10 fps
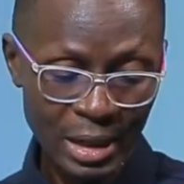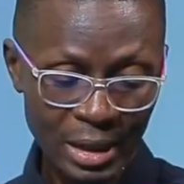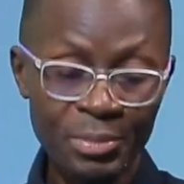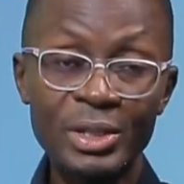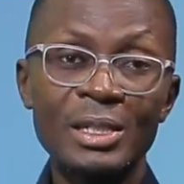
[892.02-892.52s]

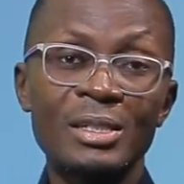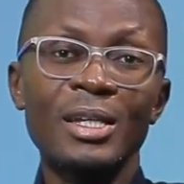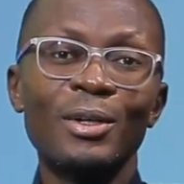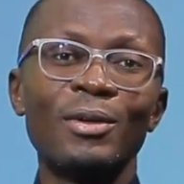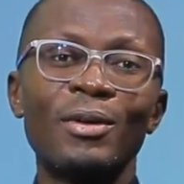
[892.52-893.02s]
that, let me just
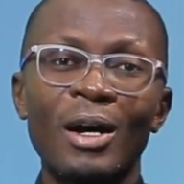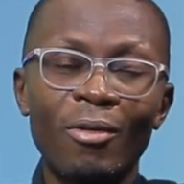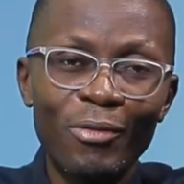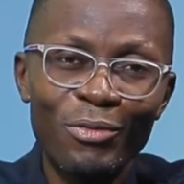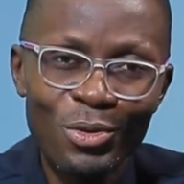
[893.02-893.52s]
tell
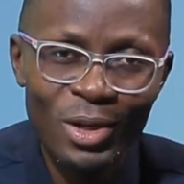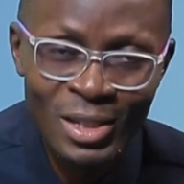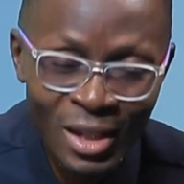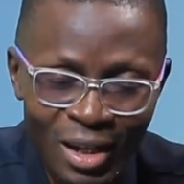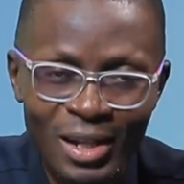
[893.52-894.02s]
our
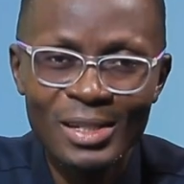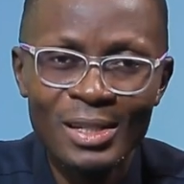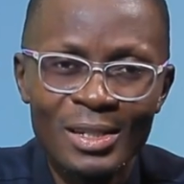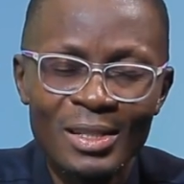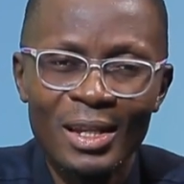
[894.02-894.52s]
viewers and our
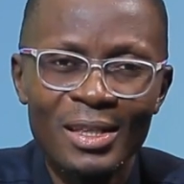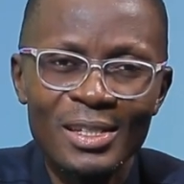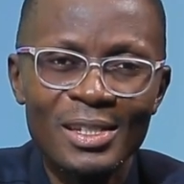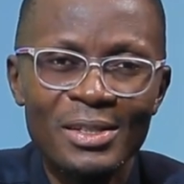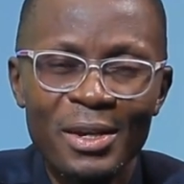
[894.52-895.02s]
listeners that
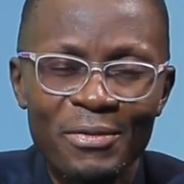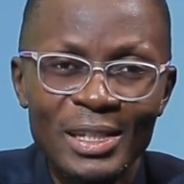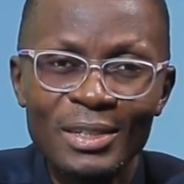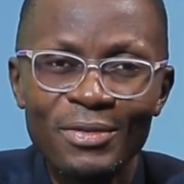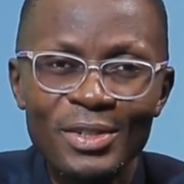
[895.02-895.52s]
this is the
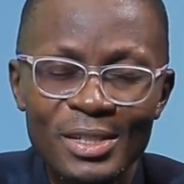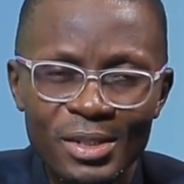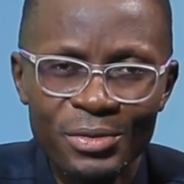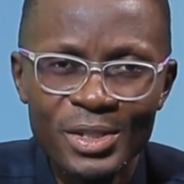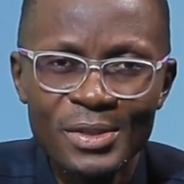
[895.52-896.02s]
Effective Living
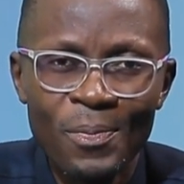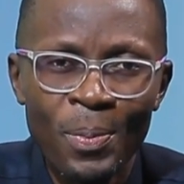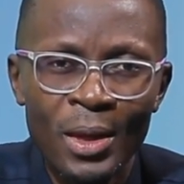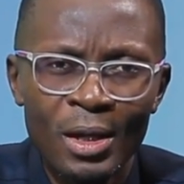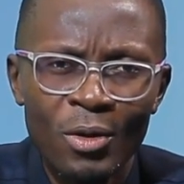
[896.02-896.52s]
series.
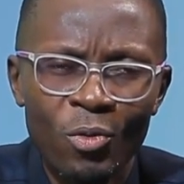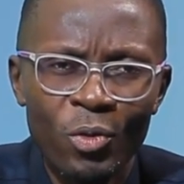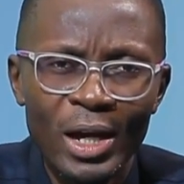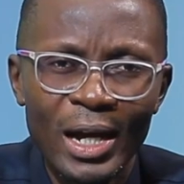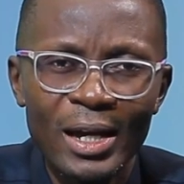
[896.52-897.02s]

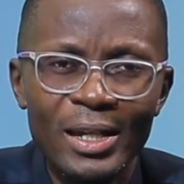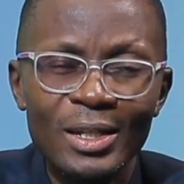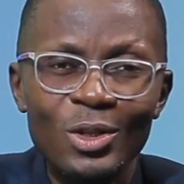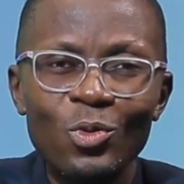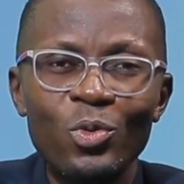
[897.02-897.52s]
We are
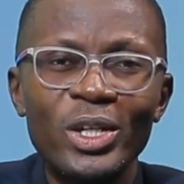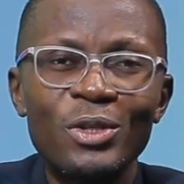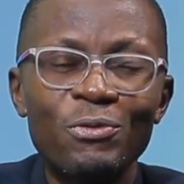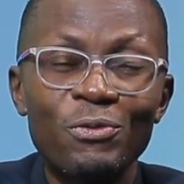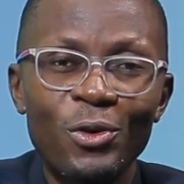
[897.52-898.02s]
in week
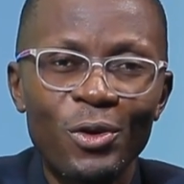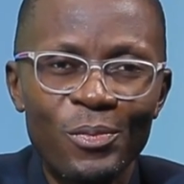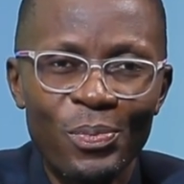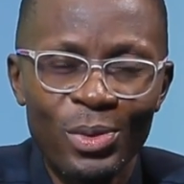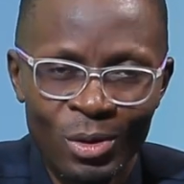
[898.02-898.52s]
four
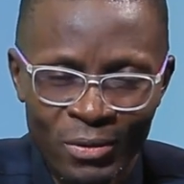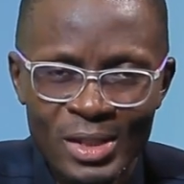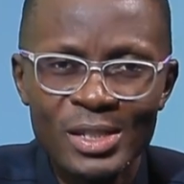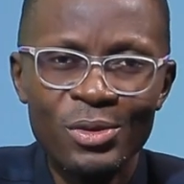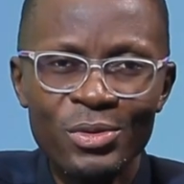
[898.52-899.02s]
of the
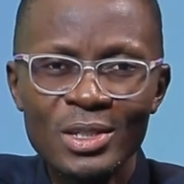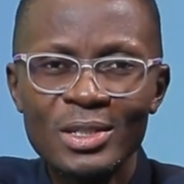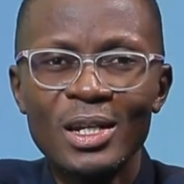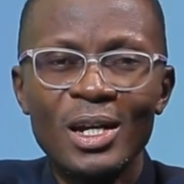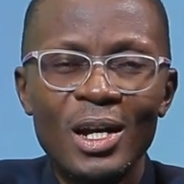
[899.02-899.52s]
series,
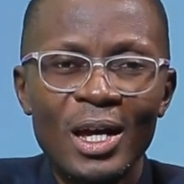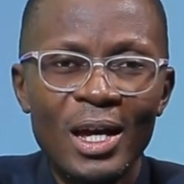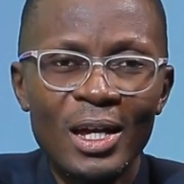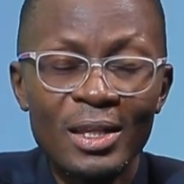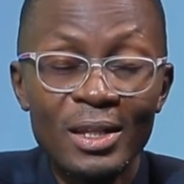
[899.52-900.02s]

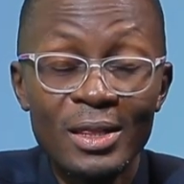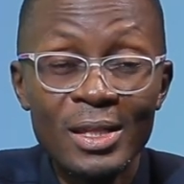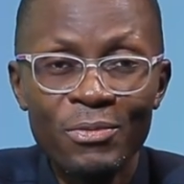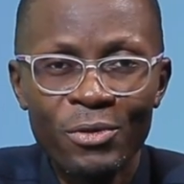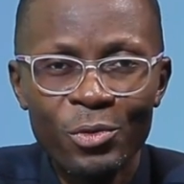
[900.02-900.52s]
and the
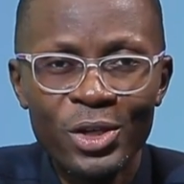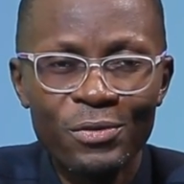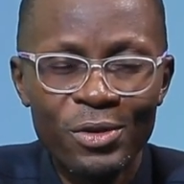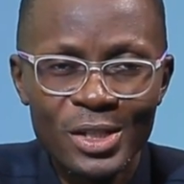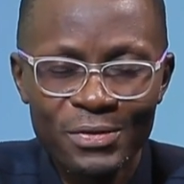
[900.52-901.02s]
theme for week
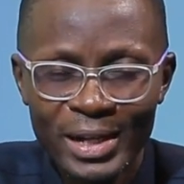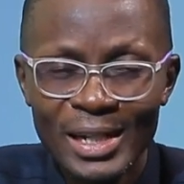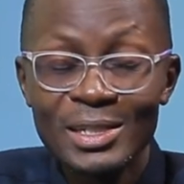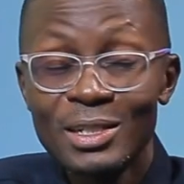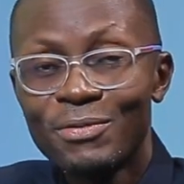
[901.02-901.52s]
four is financial